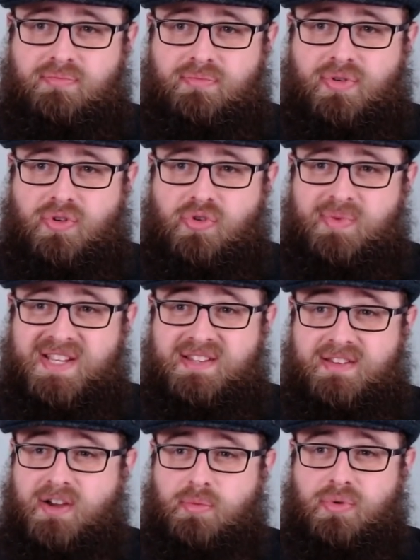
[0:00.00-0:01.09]
probably
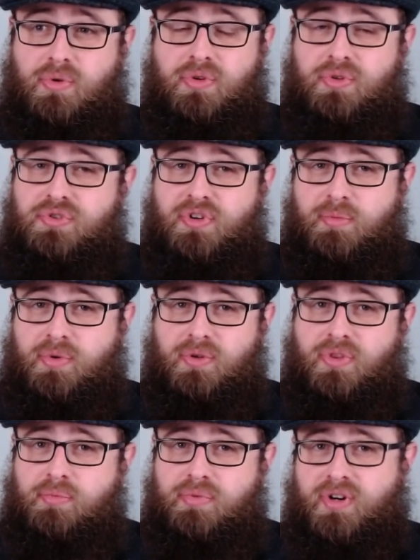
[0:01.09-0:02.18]
doubled or tripled
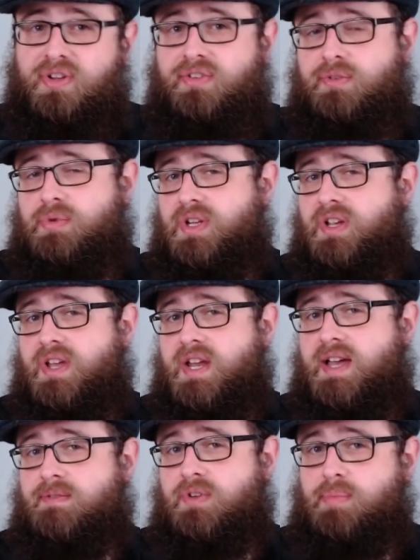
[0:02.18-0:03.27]
the price of what you're going to
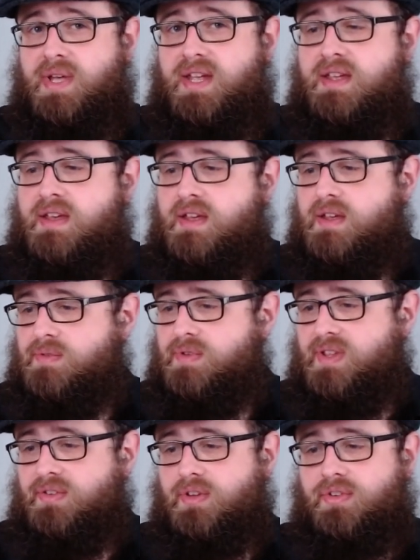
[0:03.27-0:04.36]
have to pay for
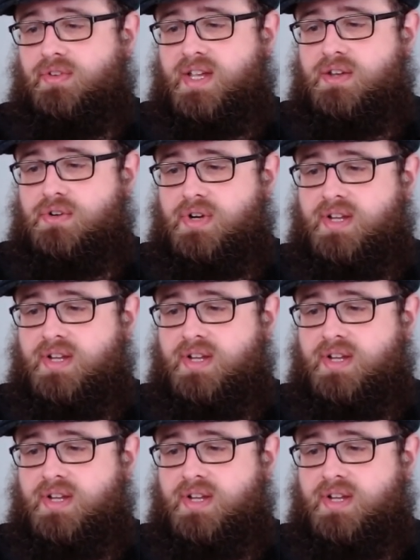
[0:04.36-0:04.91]
this at secondary,